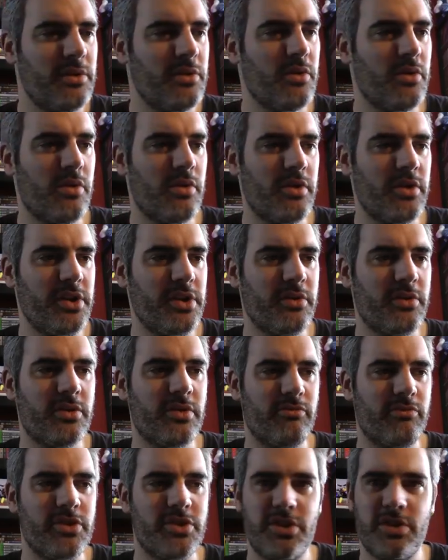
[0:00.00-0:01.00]
or you
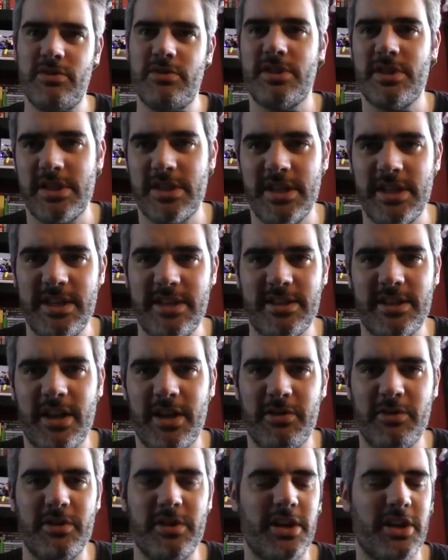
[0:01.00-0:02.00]
can reduce the
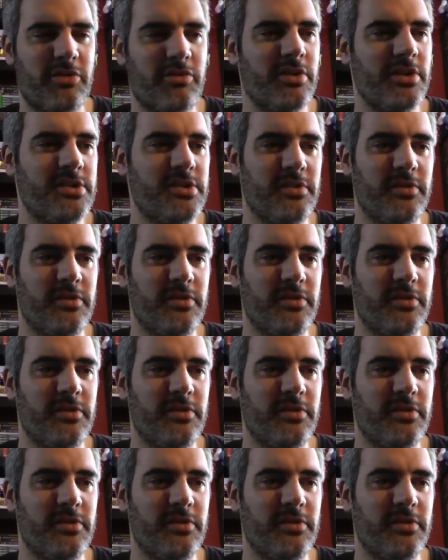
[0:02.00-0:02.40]
detail and increase